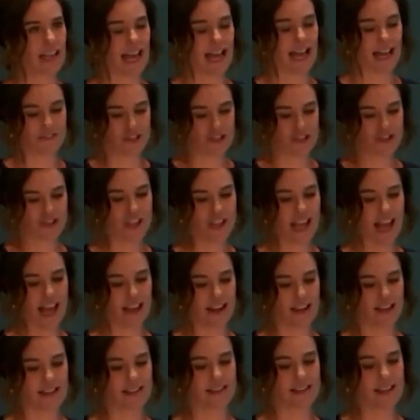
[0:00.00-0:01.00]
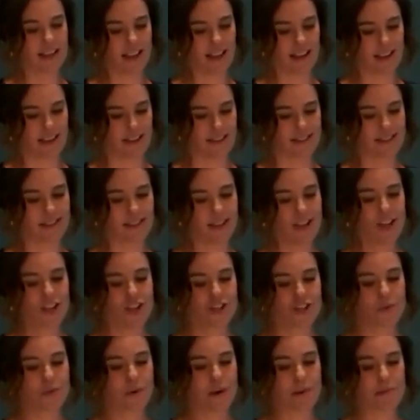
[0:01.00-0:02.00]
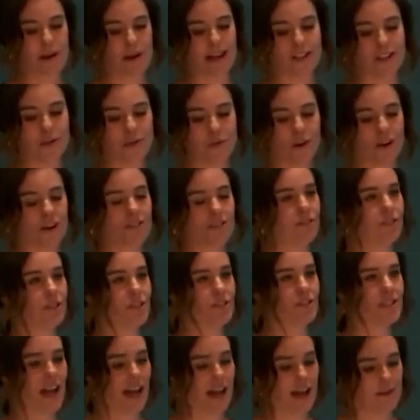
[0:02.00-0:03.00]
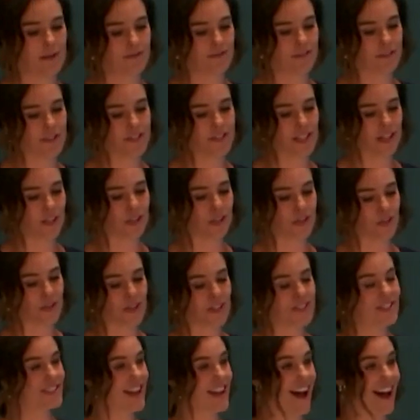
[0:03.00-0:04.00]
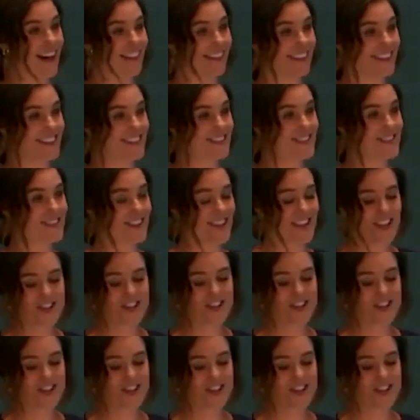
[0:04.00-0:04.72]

After she had us kids, she went back to work full-time for Sarah Lawrence College.